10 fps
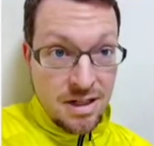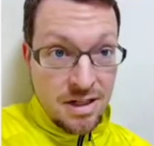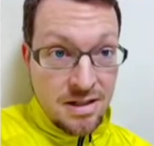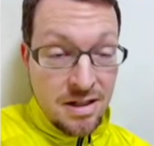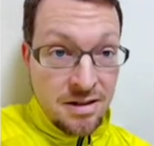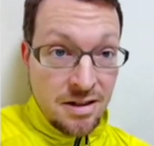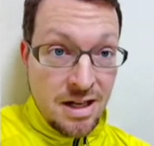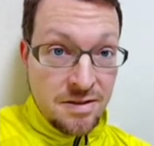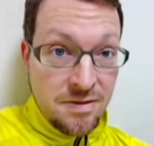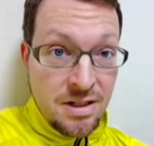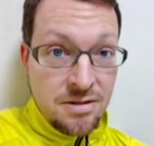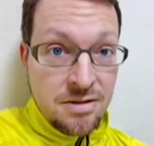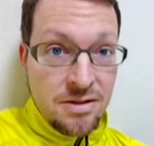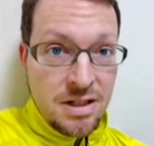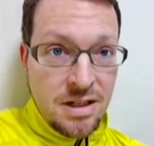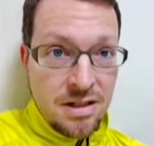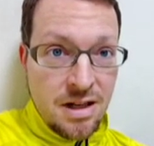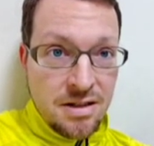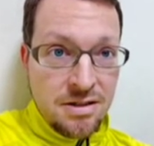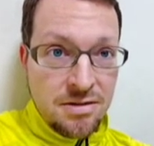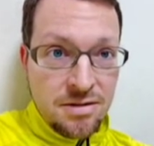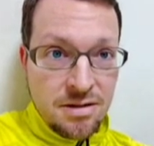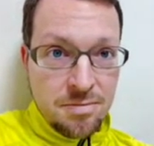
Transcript: said in the last video, to get at your